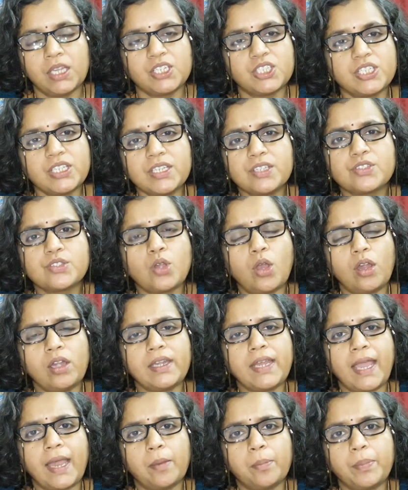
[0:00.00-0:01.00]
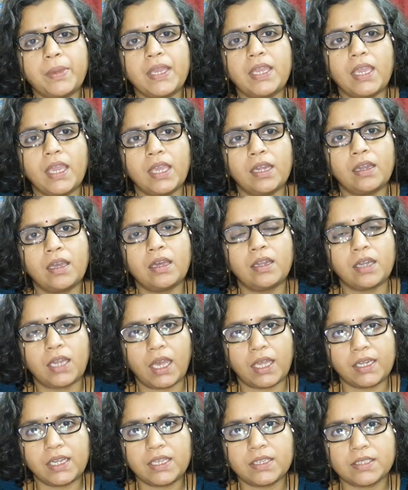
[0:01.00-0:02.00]
She is not happy in her
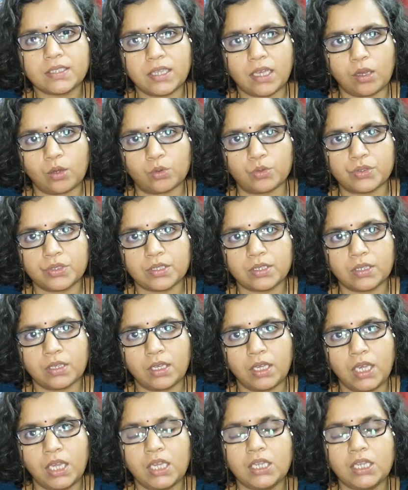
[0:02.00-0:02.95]
Nani's house.